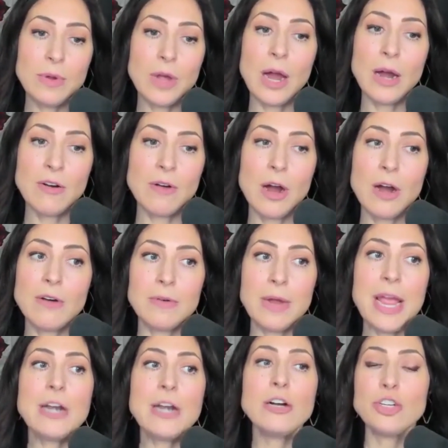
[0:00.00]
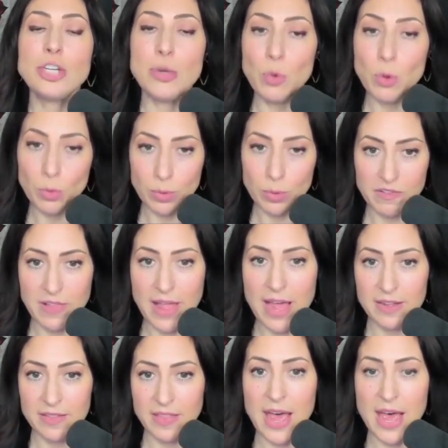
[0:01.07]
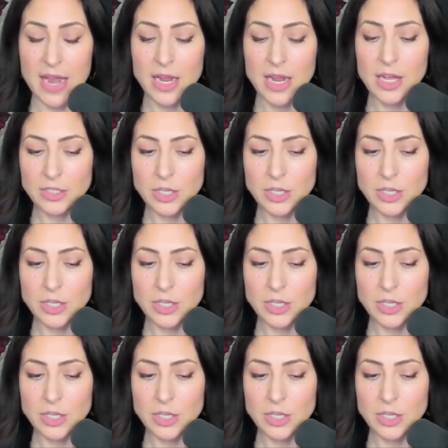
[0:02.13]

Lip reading: Our energy will reflect that.